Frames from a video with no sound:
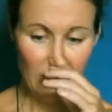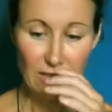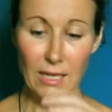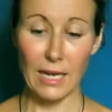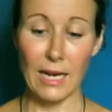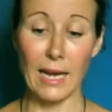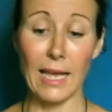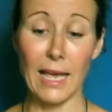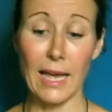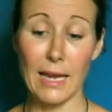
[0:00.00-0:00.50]

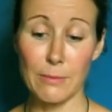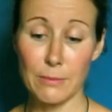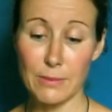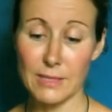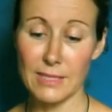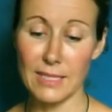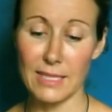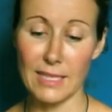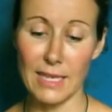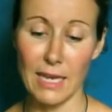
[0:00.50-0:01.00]
I am
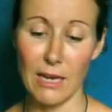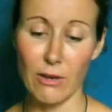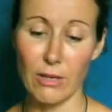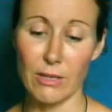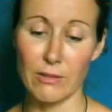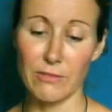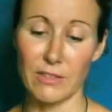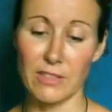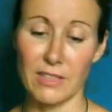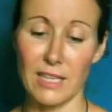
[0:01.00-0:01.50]
seeing,
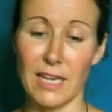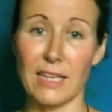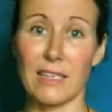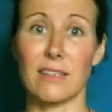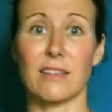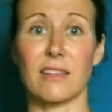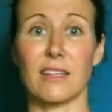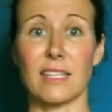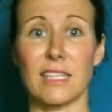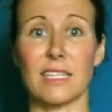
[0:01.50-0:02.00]
however, that
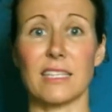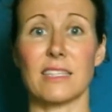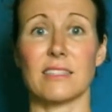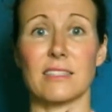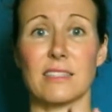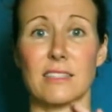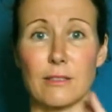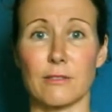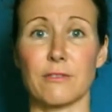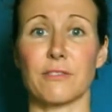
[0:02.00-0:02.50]
these
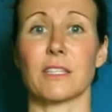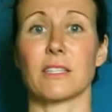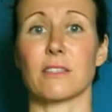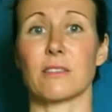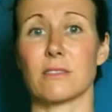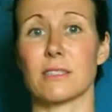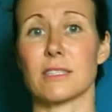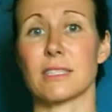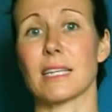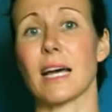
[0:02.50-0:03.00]

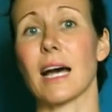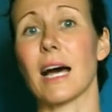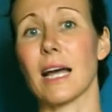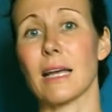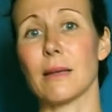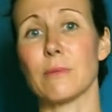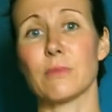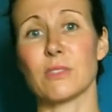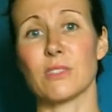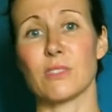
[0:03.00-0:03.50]
difficult
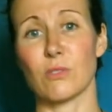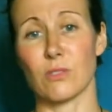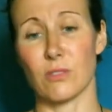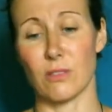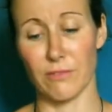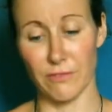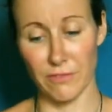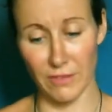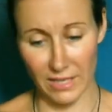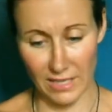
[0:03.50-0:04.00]
times,
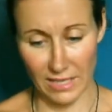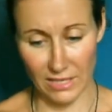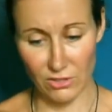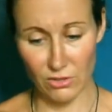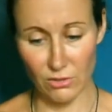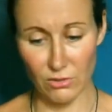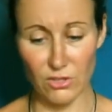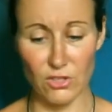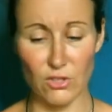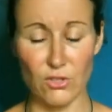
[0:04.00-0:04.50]

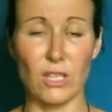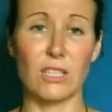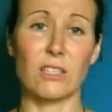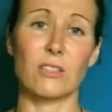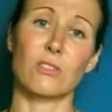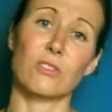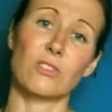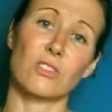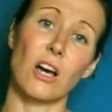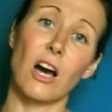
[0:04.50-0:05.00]
financial
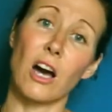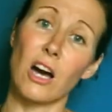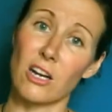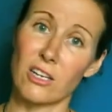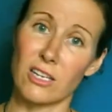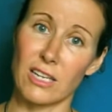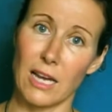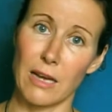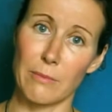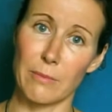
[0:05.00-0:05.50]
struggles, are
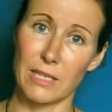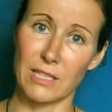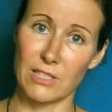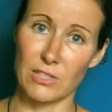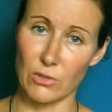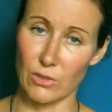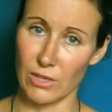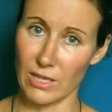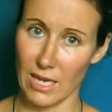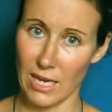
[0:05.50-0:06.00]
coming
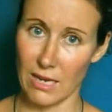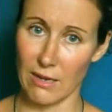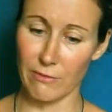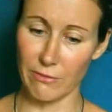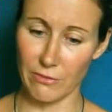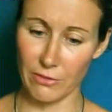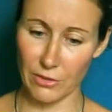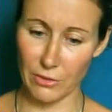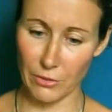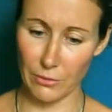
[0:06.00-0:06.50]
to an end
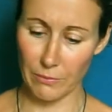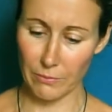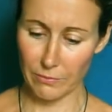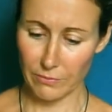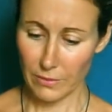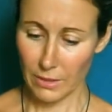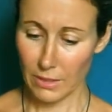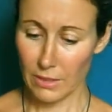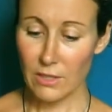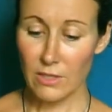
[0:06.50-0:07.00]
for you.
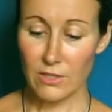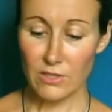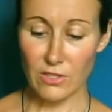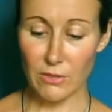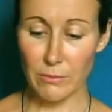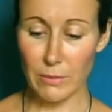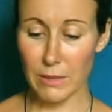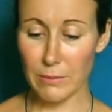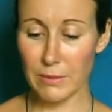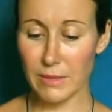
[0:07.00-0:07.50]
So
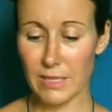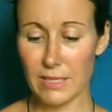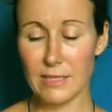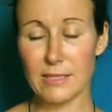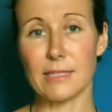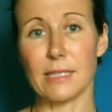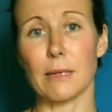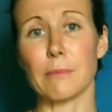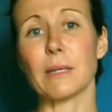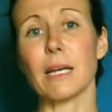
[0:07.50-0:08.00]
maybe there's
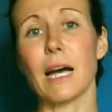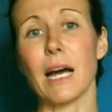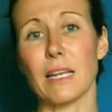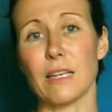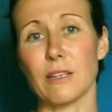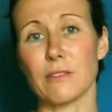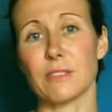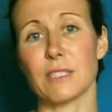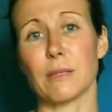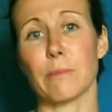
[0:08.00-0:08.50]
some kind
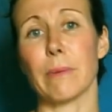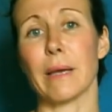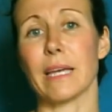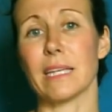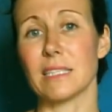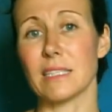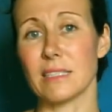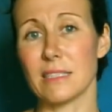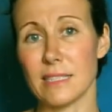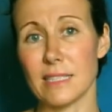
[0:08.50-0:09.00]
of
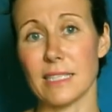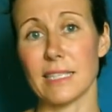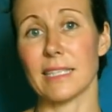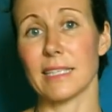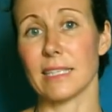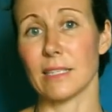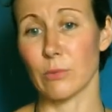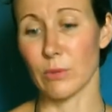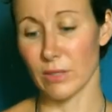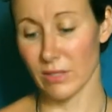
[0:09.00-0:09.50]
dependency
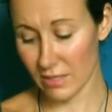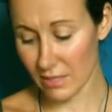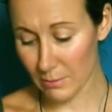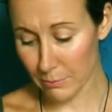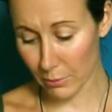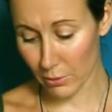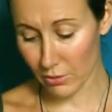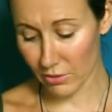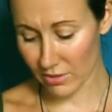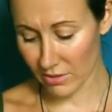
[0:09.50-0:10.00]
here with this
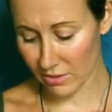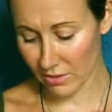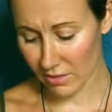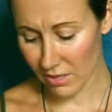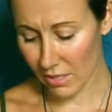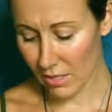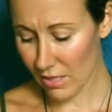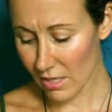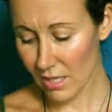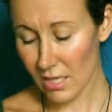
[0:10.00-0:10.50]
person.
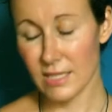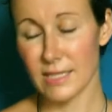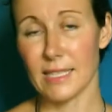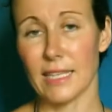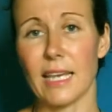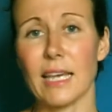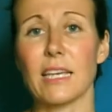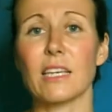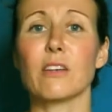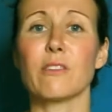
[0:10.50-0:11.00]
It's a
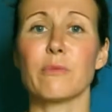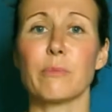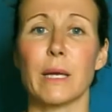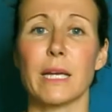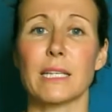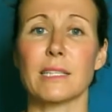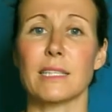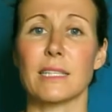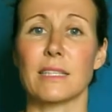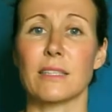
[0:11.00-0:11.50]
King of
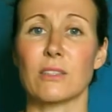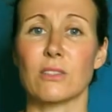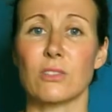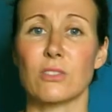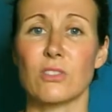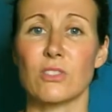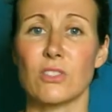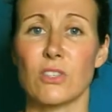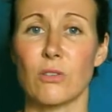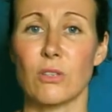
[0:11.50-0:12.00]

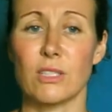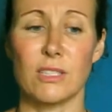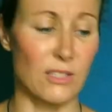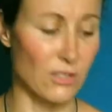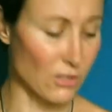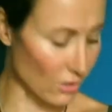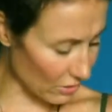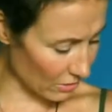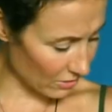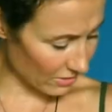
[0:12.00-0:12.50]
Pentacles, so it's
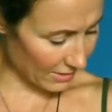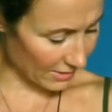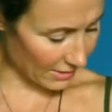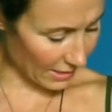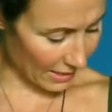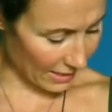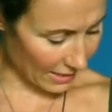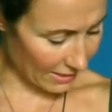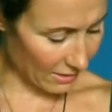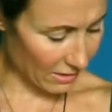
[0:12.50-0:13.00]
an earth
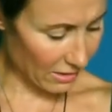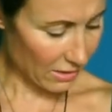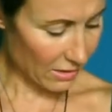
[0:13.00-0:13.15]
sign.